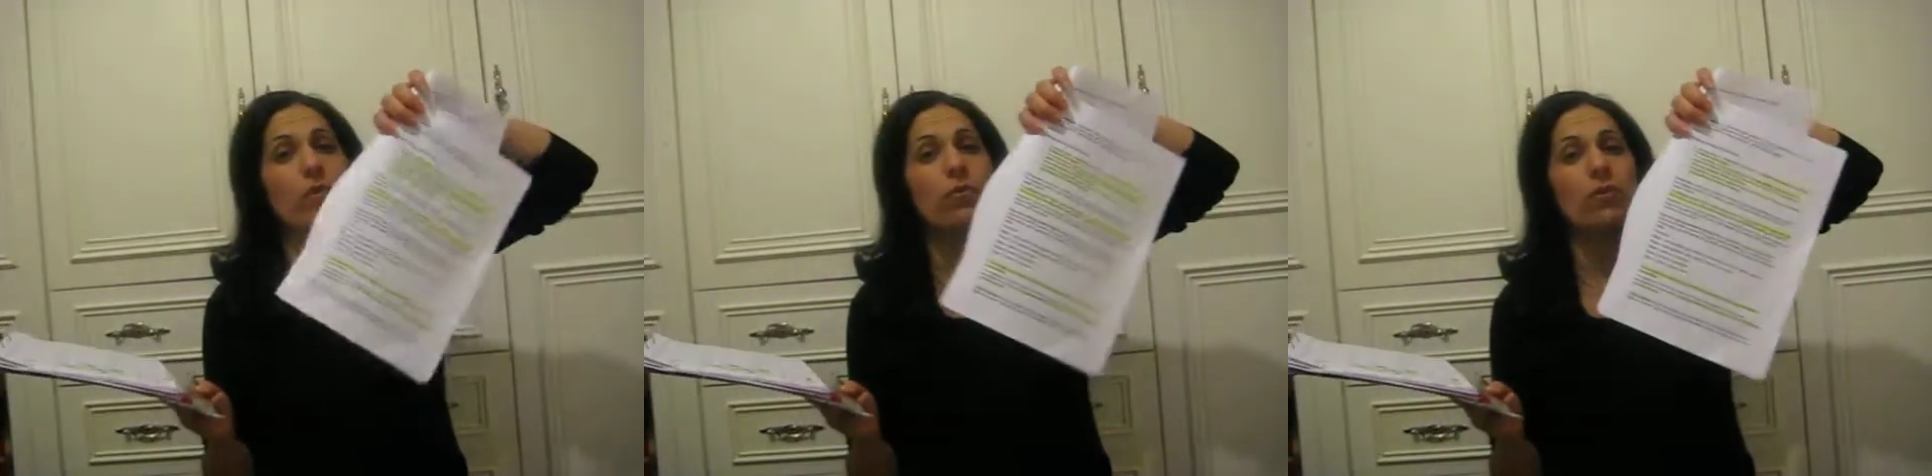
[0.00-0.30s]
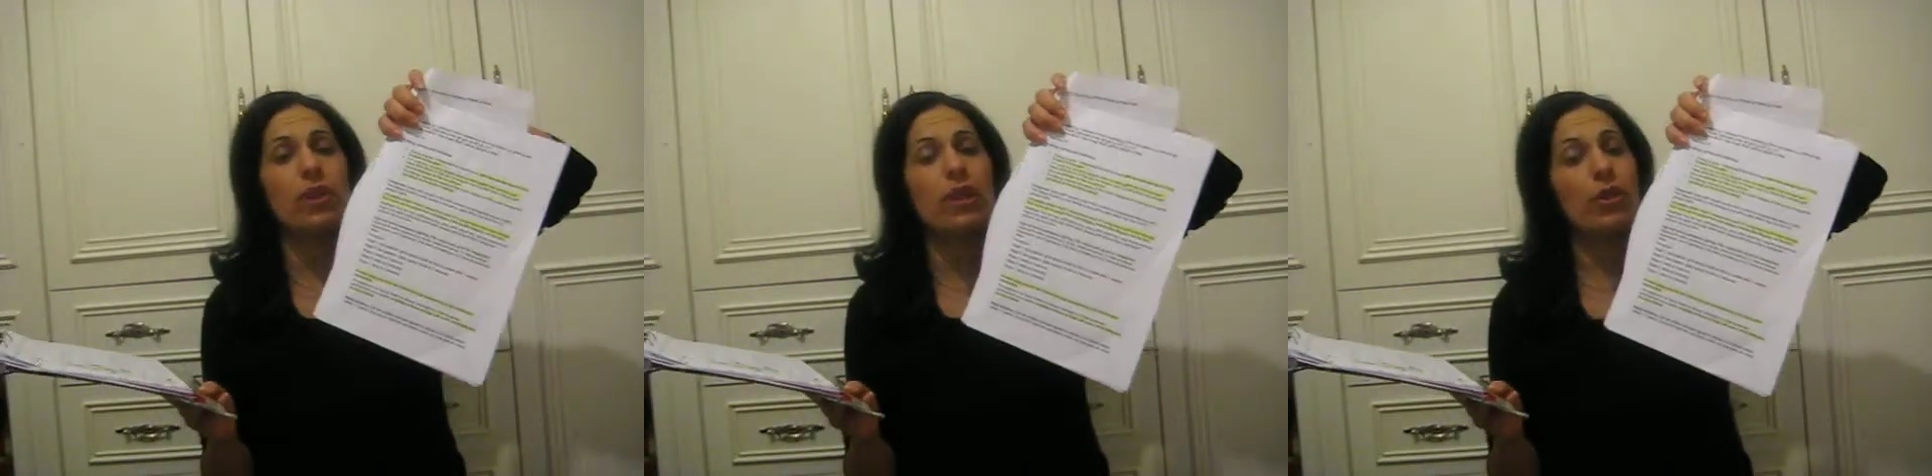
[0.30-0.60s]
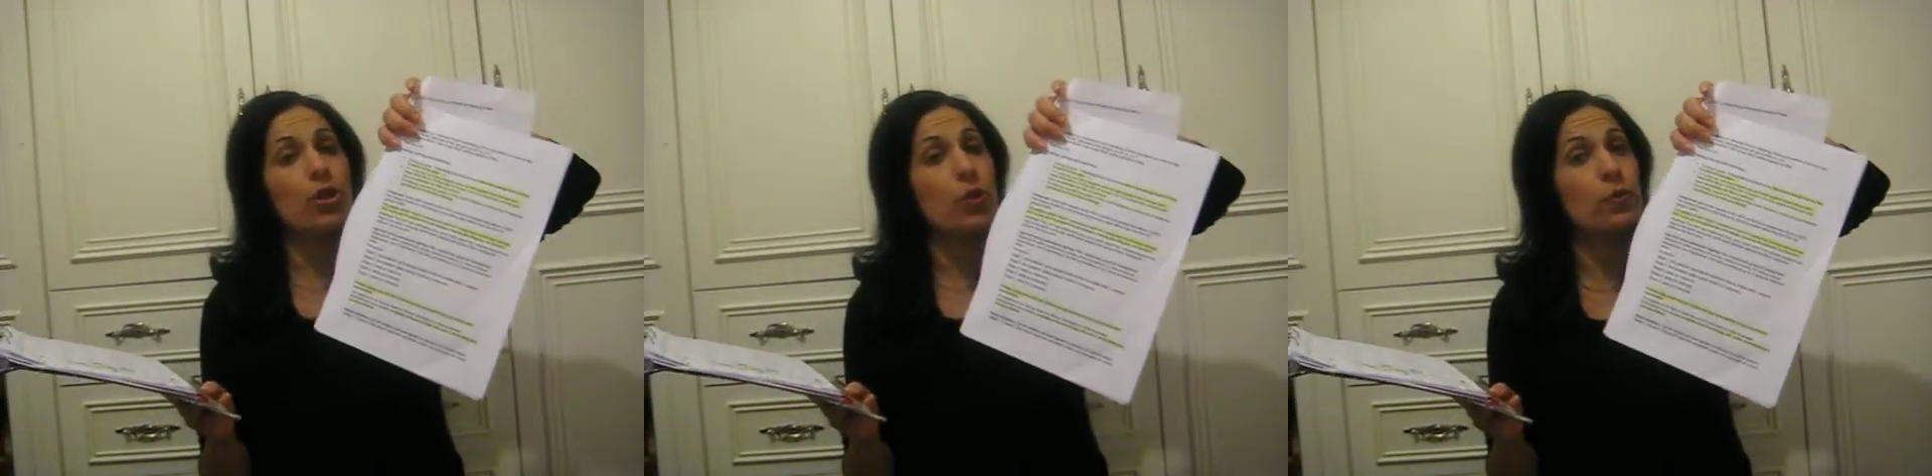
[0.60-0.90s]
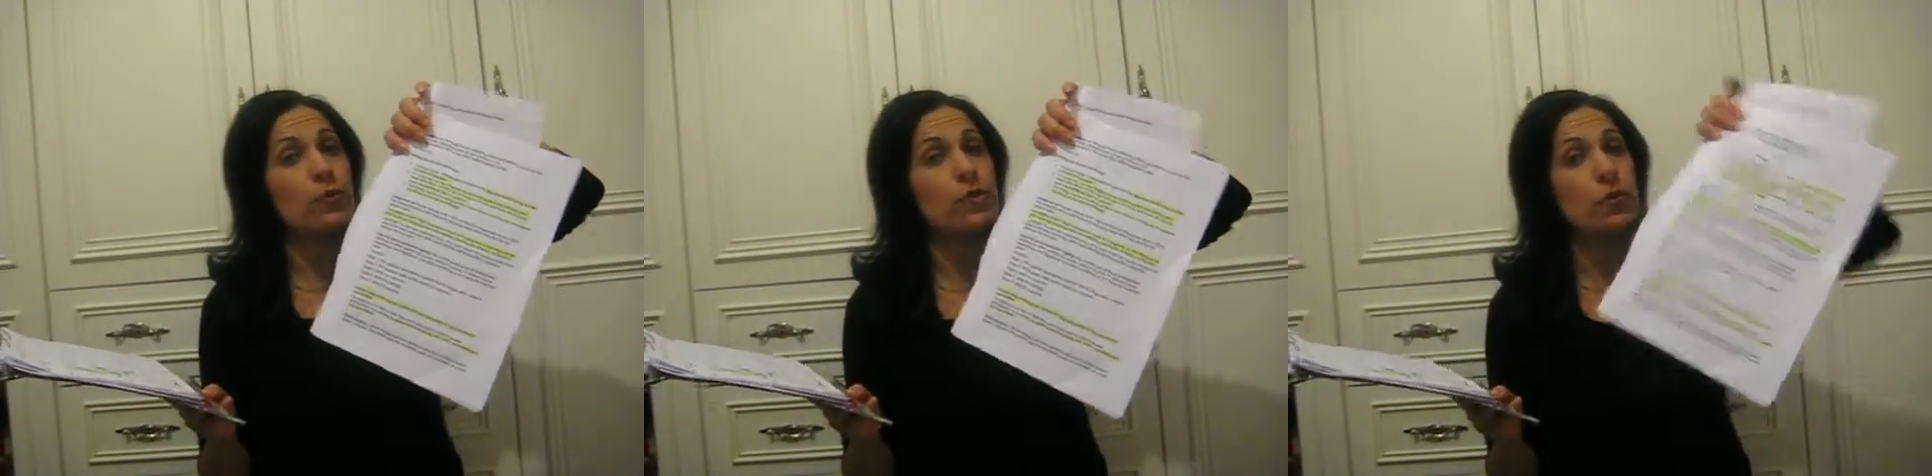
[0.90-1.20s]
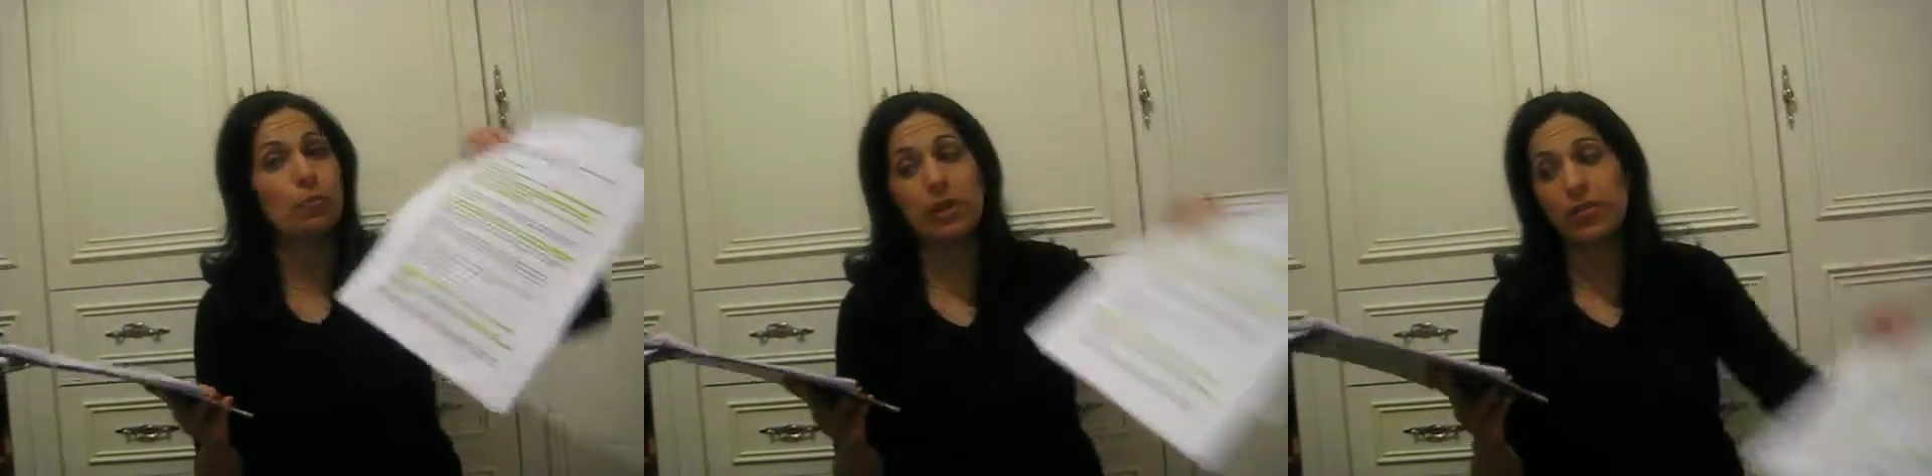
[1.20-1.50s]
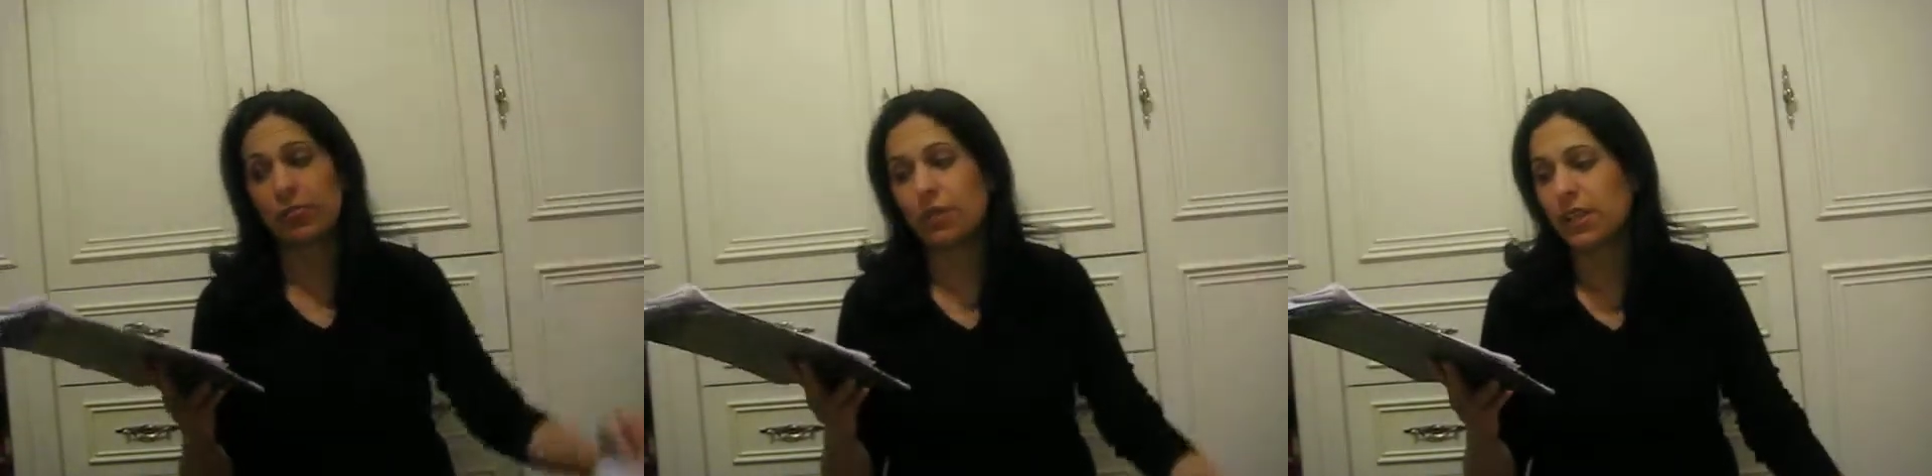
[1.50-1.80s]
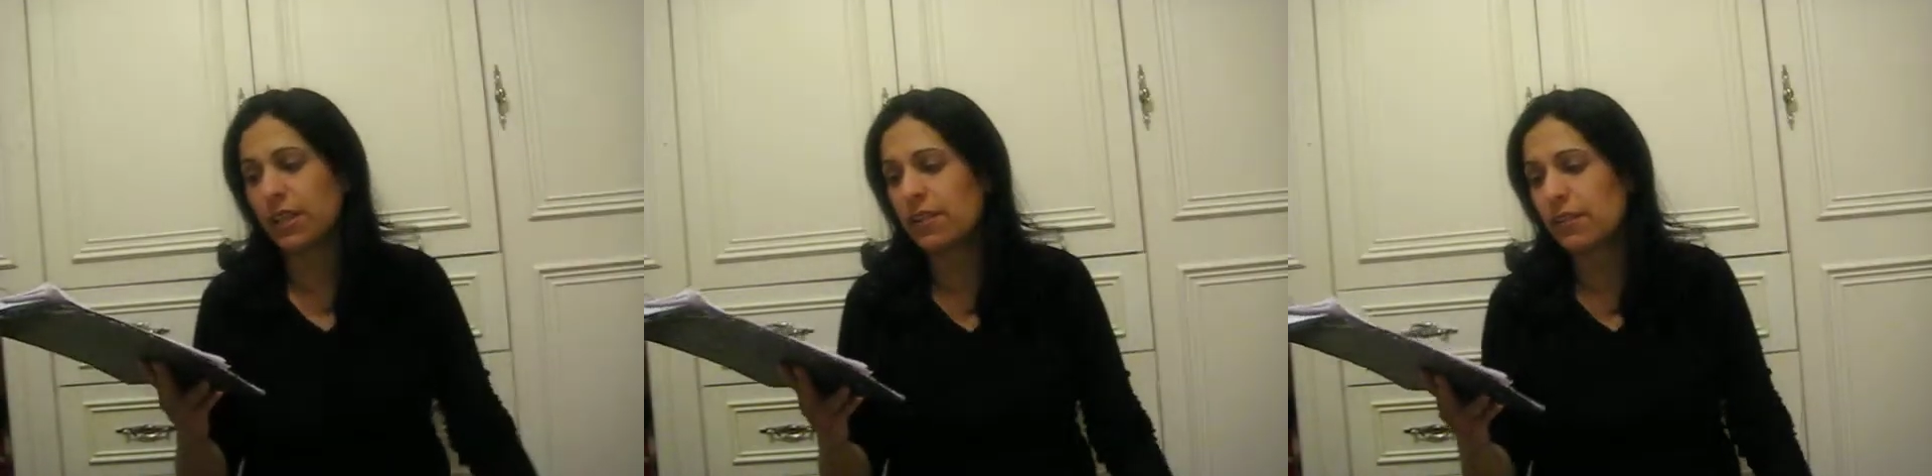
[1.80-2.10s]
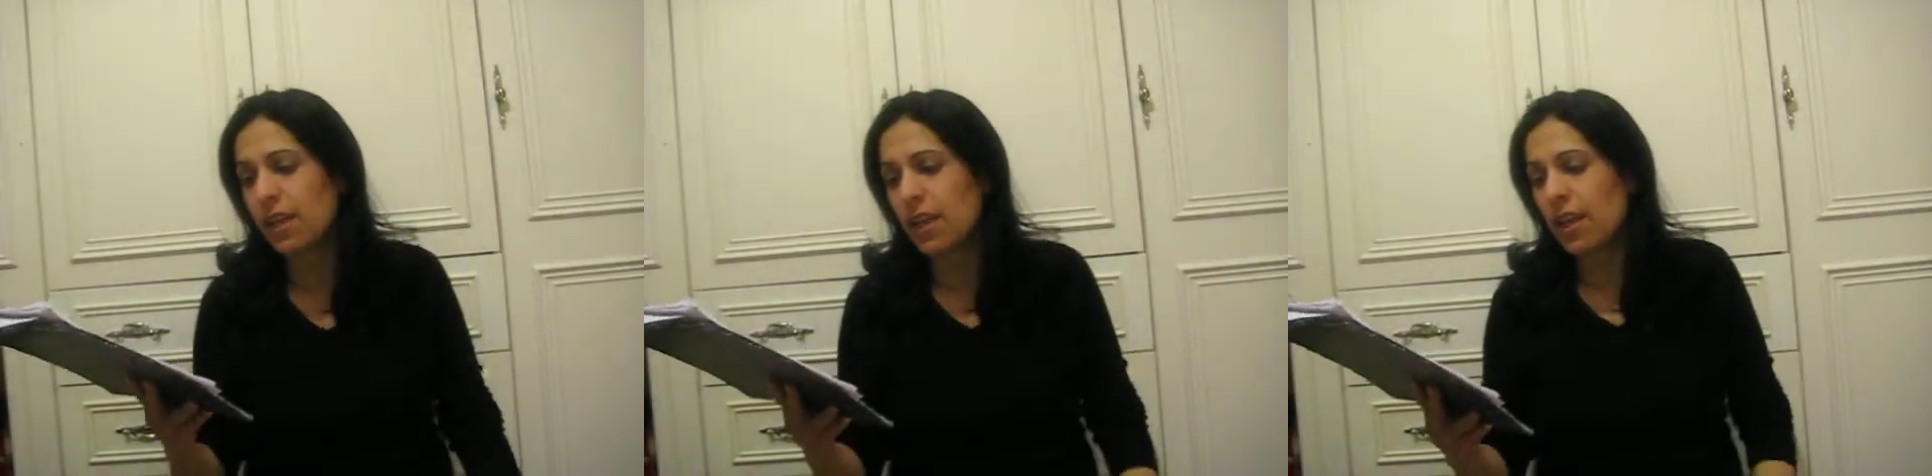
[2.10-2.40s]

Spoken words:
on the notes, so please read it.